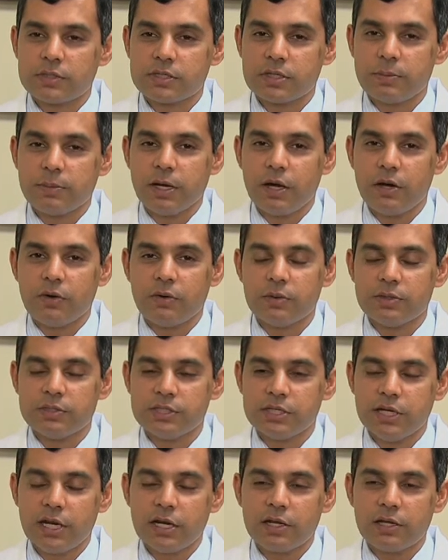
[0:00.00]
somehow
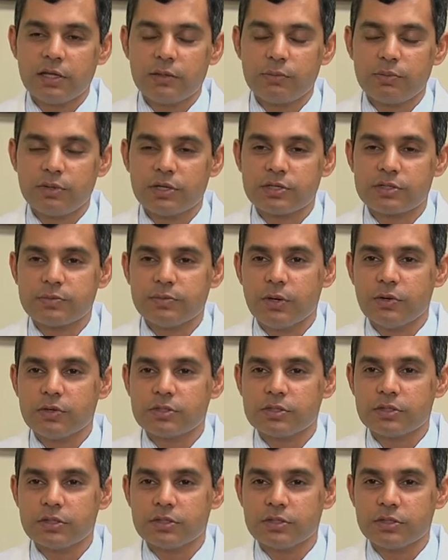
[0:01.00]
genetically
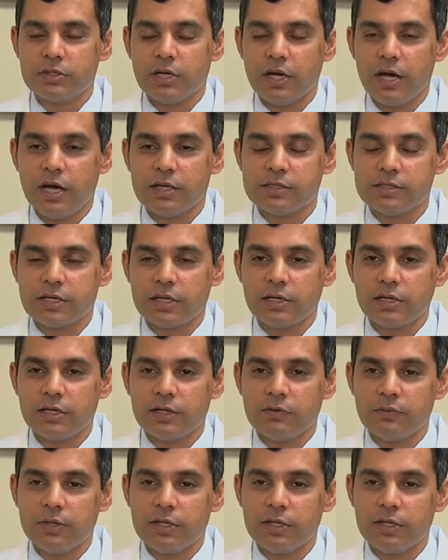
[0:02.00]
predisposed to dying suddenly,